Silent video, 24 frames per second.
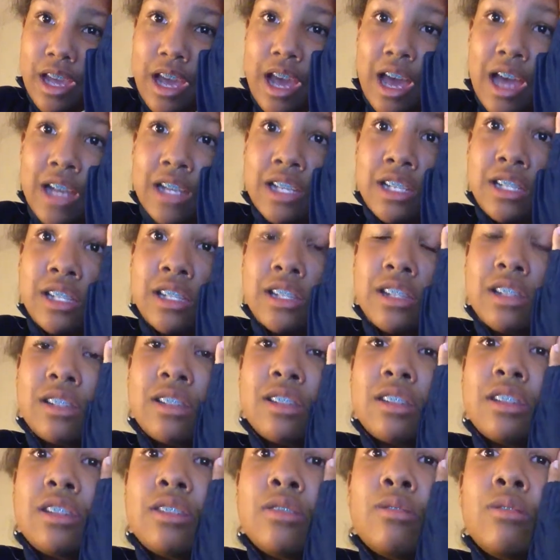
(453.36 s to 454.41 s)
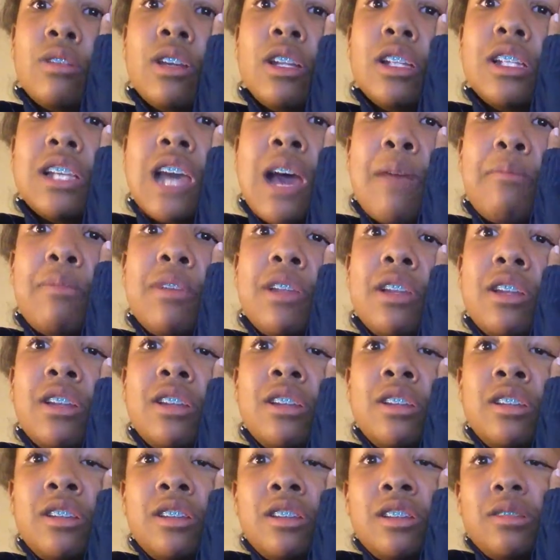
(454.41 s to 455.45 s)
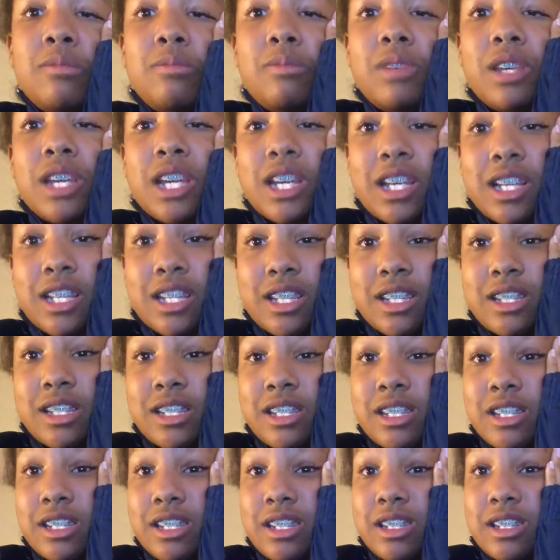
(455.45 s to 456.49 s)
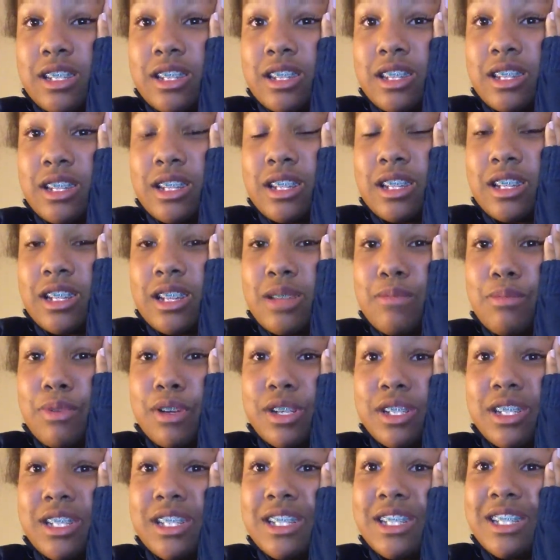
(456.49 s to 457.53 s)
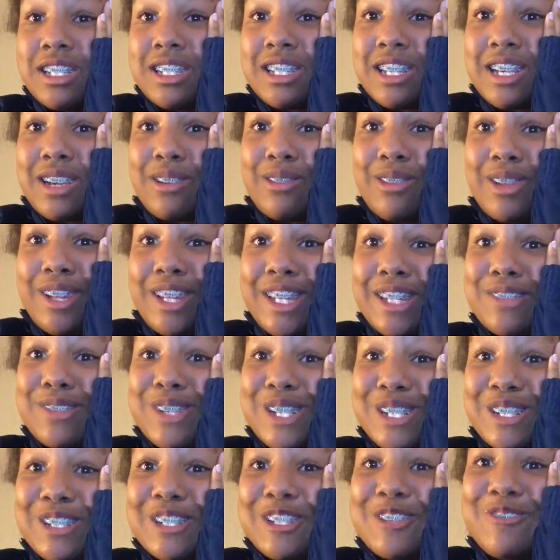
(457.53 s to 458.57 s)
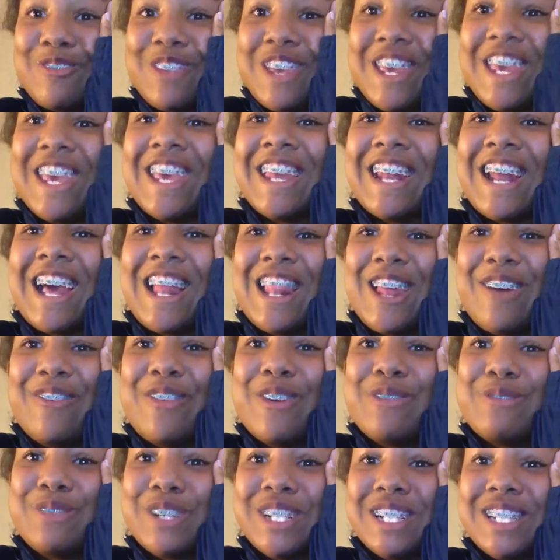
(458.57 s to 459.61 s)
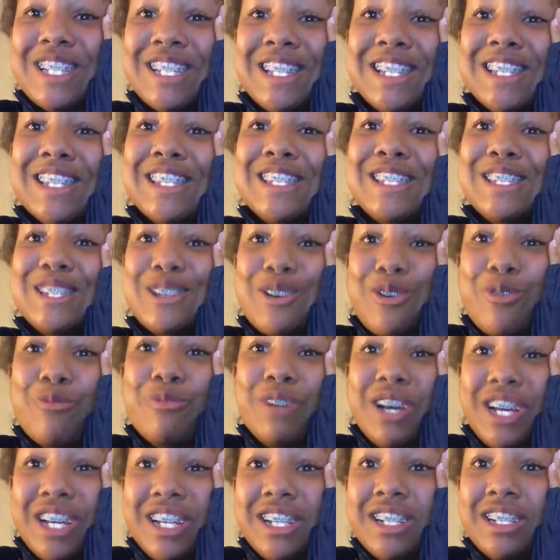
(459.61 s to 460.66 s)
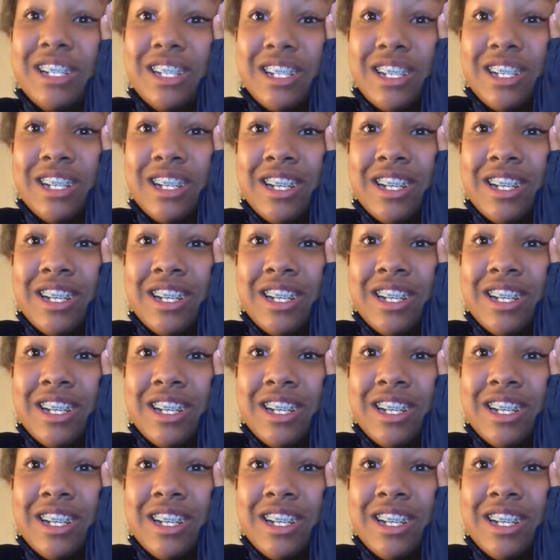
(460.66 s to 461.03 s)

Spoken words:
I just don't want it to happen, because a person is like really special to me, and I love that person so much.